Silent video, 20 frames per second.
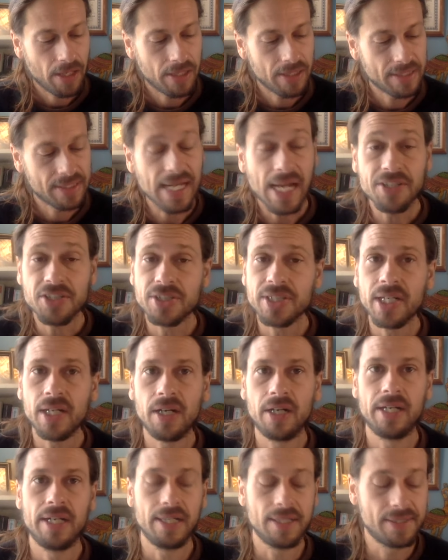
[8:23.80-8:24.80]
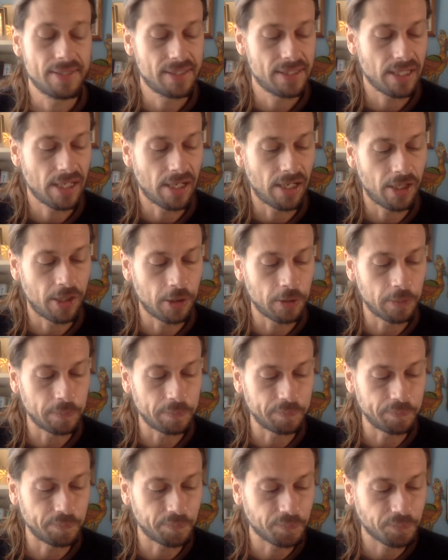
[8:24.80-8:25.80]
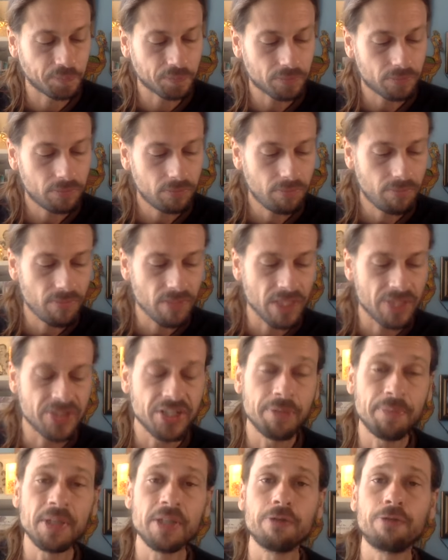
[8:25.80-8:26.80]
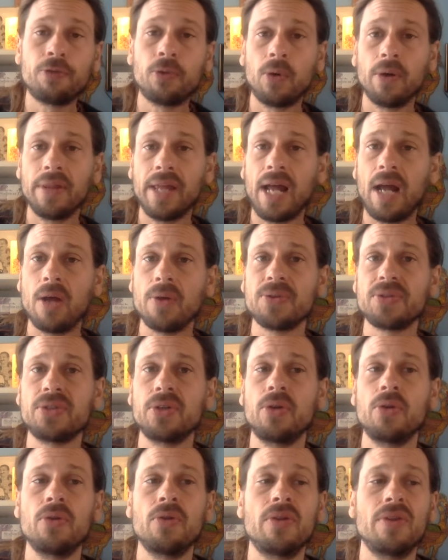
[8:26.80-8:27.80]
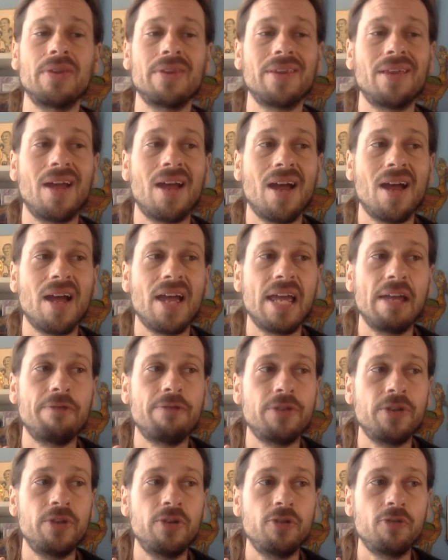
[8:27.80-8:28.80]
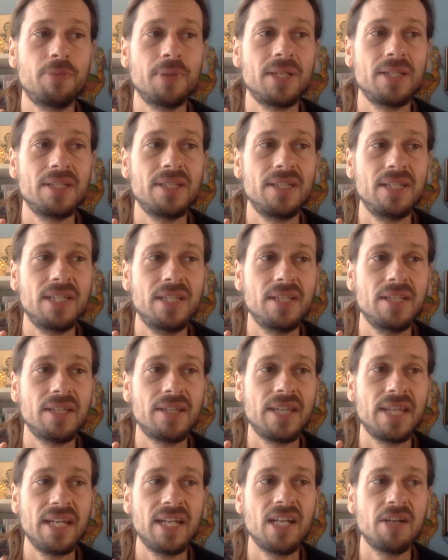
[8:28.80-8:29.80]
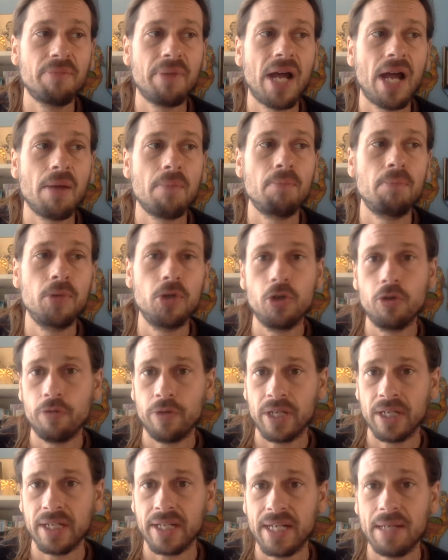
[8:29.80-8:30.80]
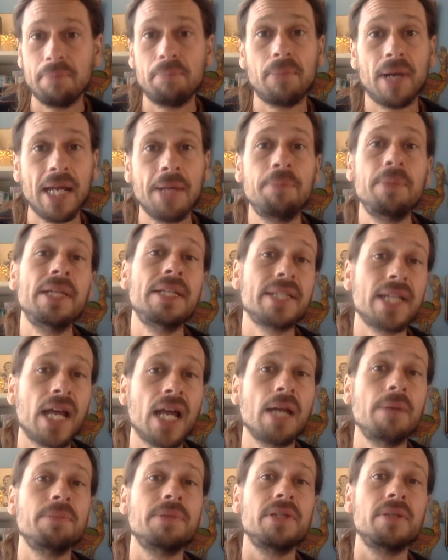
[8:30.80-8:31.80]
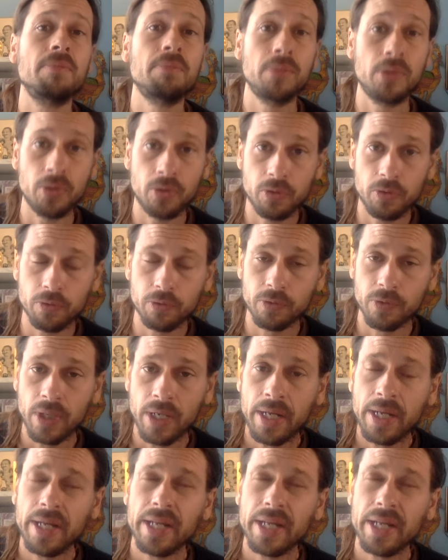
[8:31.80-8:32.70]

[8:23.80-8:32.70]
Sagittarius, it's going to be in the 4th house. So if you've been thinking about moving, it might be time to move.